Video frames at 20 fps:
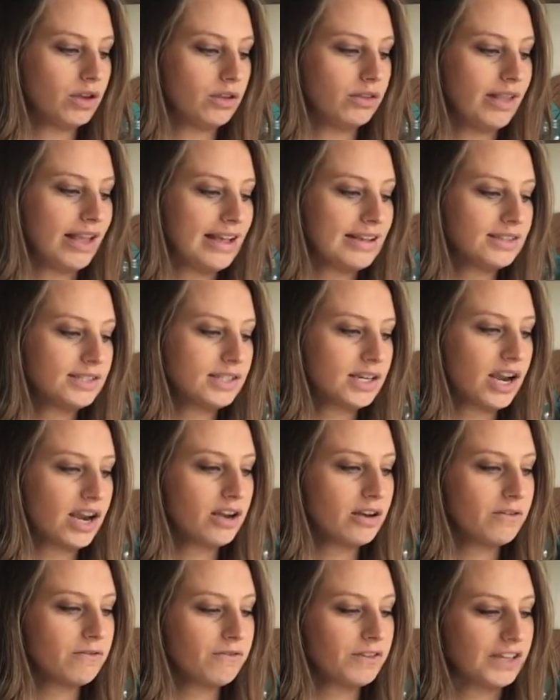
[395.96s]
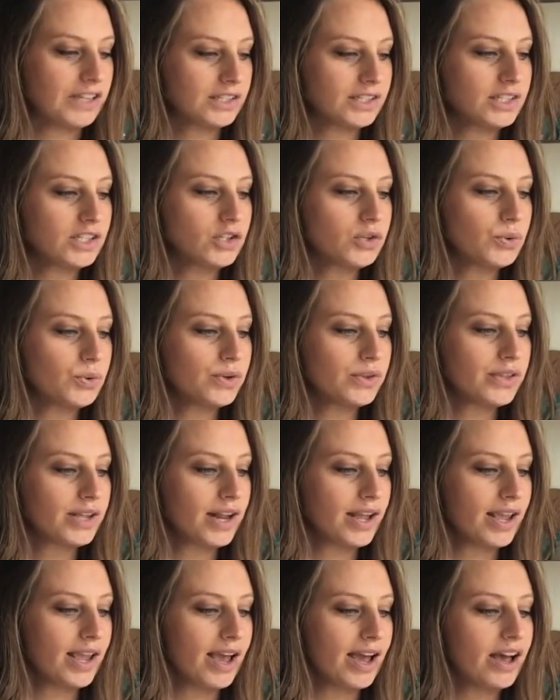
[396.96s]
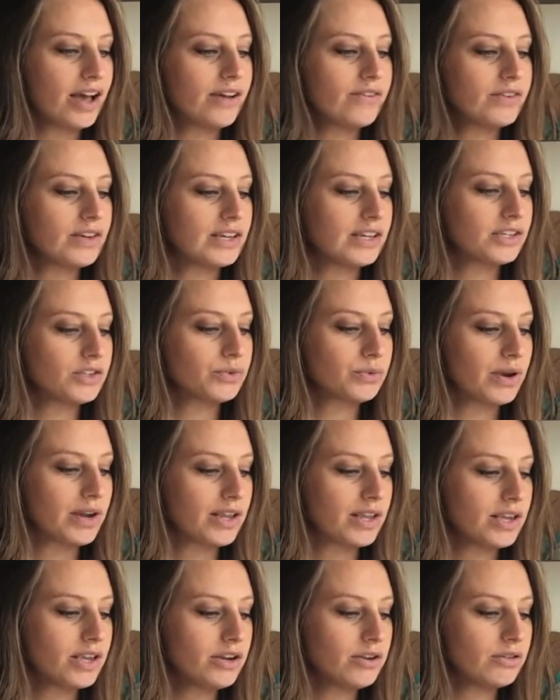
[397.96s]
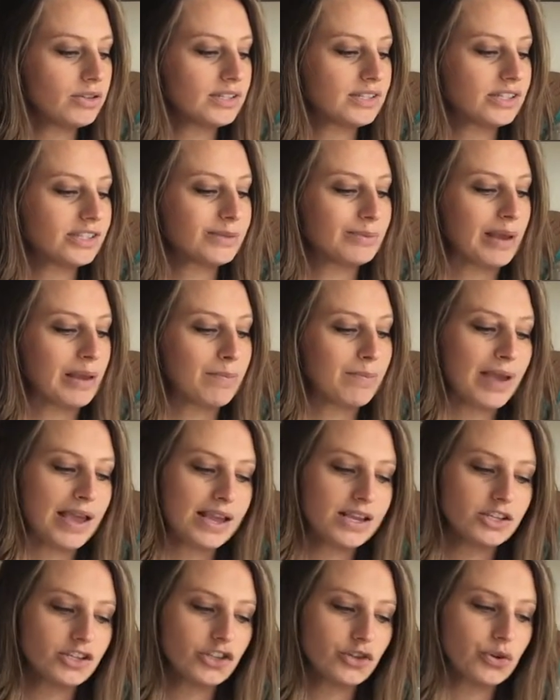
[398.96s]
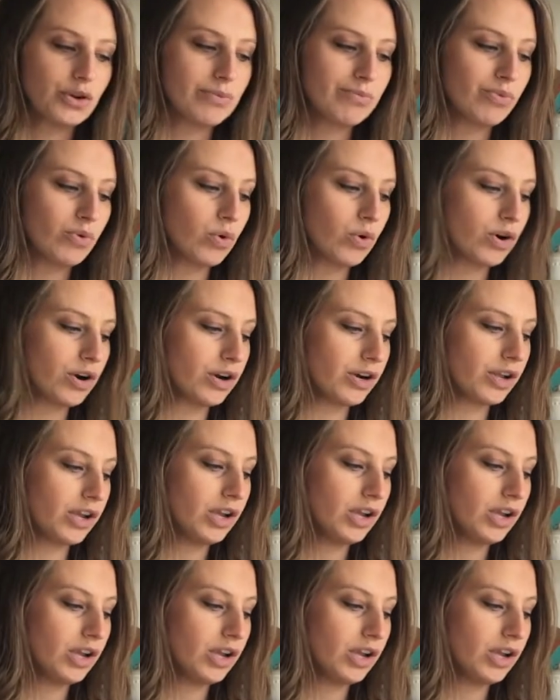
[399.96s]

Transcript: last kind of fancy tool that I have is right here. This is my pastry board.